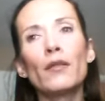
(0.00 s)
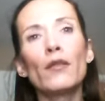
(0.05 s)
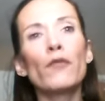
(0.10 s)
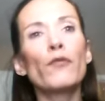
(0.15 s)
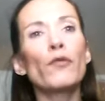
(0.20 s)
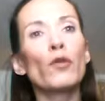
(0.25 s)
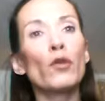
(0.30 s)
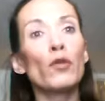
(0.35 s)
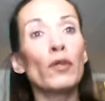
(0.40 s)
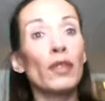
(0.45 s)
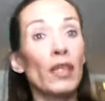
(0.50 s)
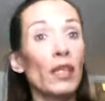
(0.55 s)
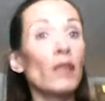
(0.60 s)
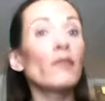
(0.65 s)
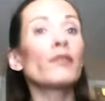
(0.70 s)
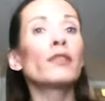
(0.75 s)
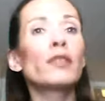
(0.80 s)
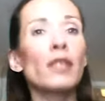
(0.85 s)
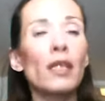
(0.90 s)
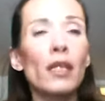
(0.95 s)
the fruit
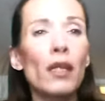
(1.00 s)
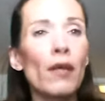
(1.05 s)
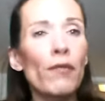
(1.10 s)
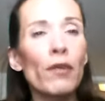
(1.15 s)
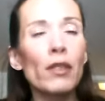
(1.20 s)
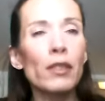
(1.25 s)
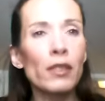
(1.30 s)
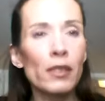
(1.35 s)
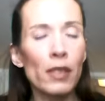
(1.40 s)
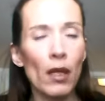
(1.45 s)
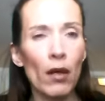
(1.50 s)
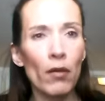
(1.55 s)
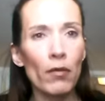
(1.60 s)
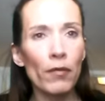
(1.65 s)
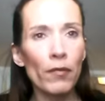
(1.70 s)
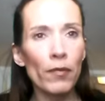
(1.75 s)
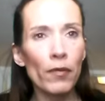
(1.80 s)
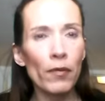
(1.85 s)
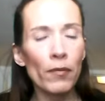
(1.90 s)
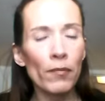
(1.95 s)
gives seed of
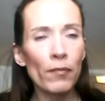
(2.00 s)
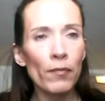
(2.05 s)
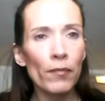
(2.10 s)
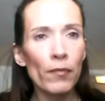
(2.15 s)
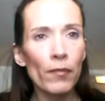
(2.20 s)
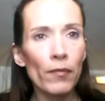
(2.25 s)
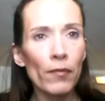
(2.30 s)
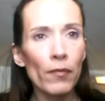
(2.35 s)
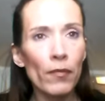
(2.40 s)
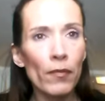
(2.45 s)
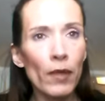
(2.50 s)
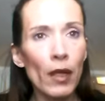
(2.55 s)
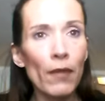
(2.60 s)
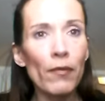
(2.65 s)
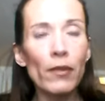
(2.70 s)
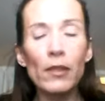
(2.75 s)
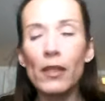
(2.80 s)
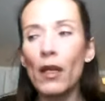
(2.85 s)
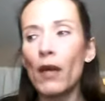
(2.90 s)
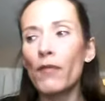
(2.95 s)
itself,
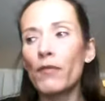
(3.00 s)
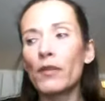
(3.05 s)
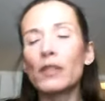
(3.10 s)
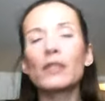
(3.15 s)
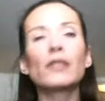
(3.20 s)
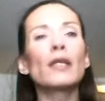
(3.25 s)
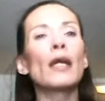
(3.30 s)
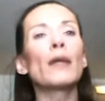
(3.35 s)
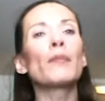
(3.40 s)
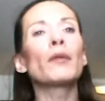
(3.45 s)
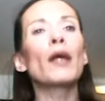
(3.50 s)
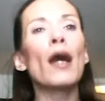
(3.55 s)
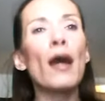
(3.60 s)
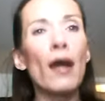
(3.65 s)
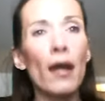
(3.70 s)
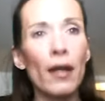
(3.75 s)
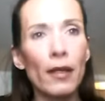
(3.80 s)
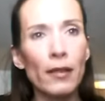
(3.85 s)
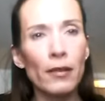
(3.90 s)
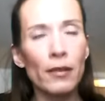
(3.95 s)
of, of the same
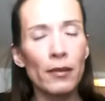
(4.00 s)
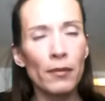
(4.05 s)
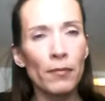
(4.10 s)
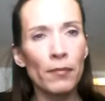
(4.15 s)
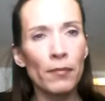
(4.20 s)
kind.